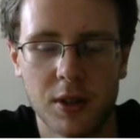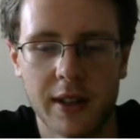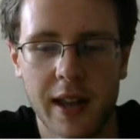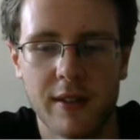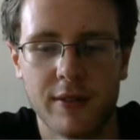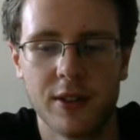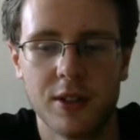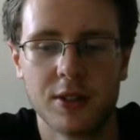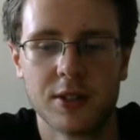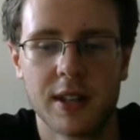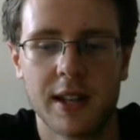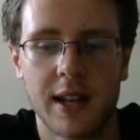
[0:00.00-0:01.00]
look out for
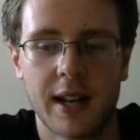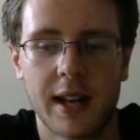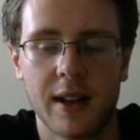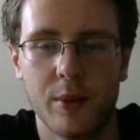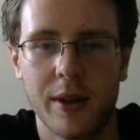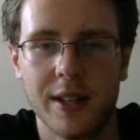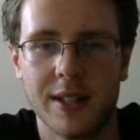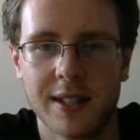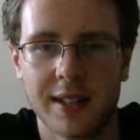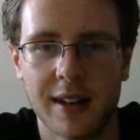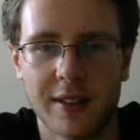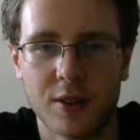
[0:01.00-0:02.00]
those high winds,
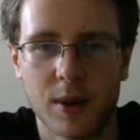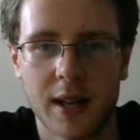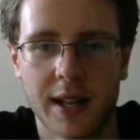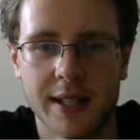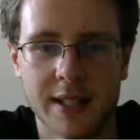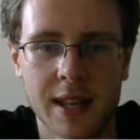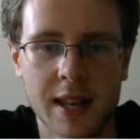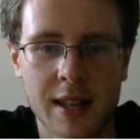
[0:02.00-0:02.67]
and otherwise